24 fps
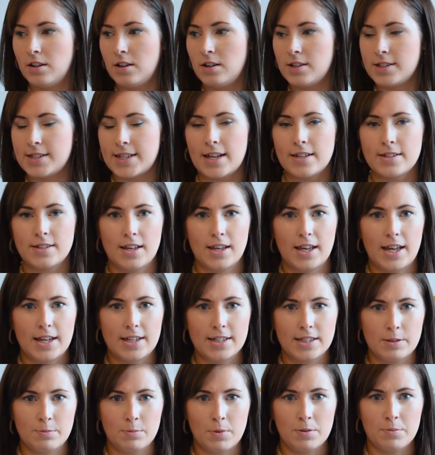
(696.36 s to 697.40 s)
Sounds like
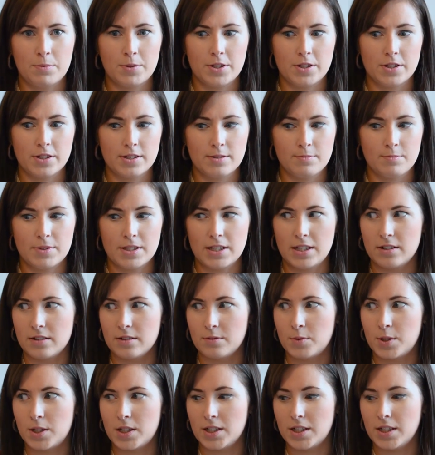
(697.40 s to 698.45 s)
Andy might be doing some
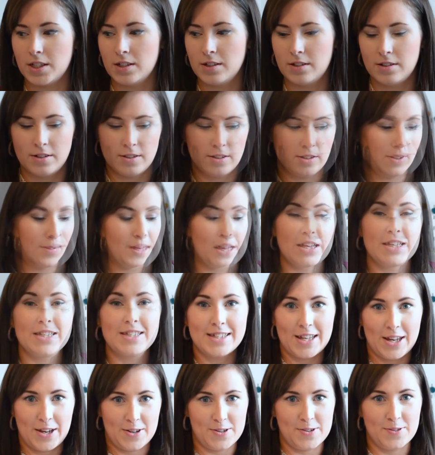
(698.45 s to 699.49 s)
DIY.
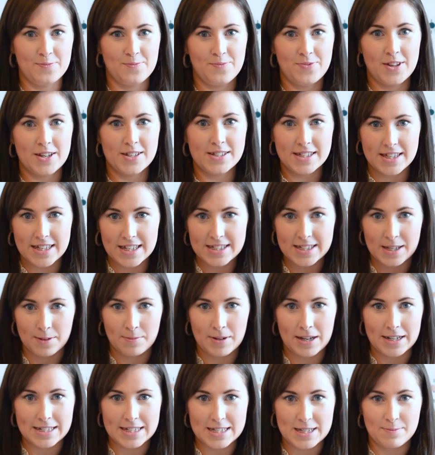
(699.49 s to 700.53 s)
So these are the things I'm
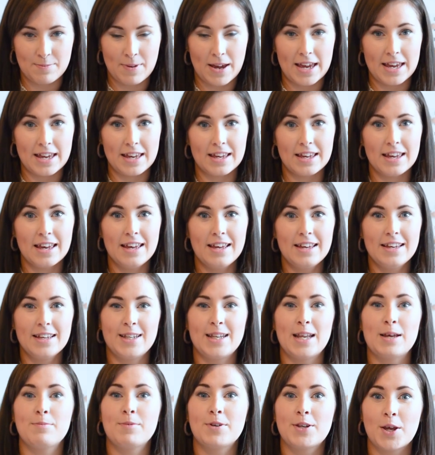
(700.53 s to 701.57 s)
planning to make.
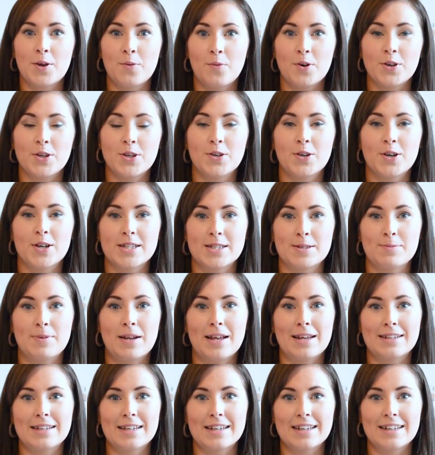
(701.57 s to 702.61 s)
Let me know what you guys are
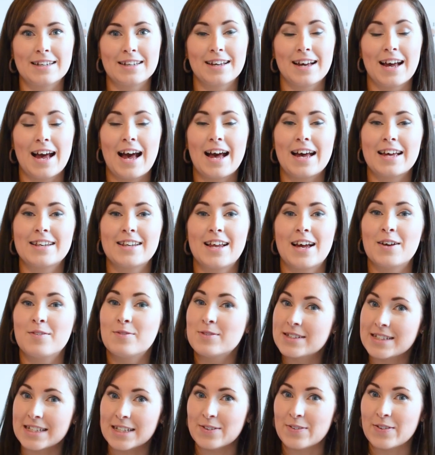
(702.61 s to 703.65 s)
planning, and I will
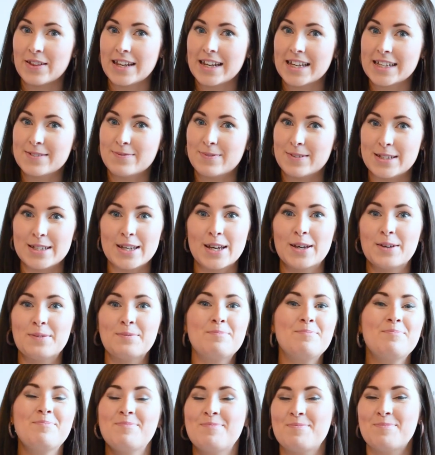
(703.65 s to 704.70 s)
see you in the next video.
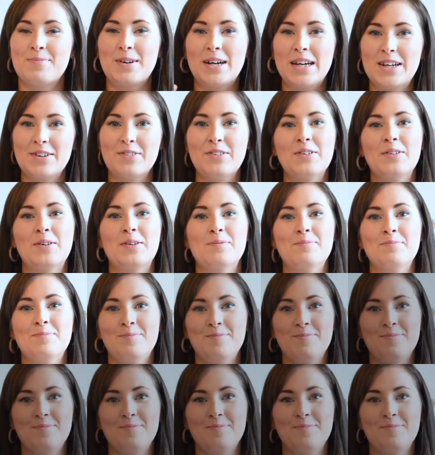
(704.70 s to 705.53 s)
Bye everyone!